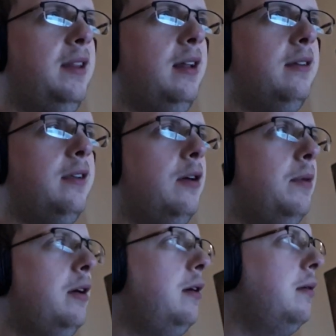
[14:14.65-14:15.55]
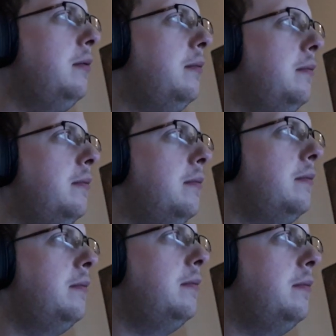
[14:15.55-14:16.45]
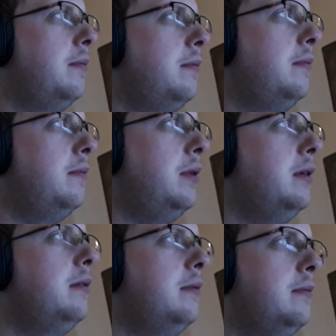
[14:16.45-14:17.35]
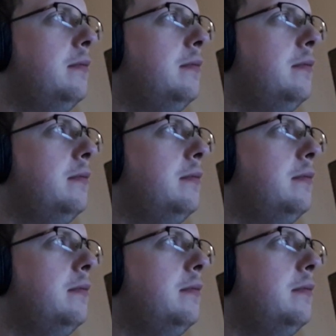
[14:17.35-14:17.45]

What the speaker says: that sound better. But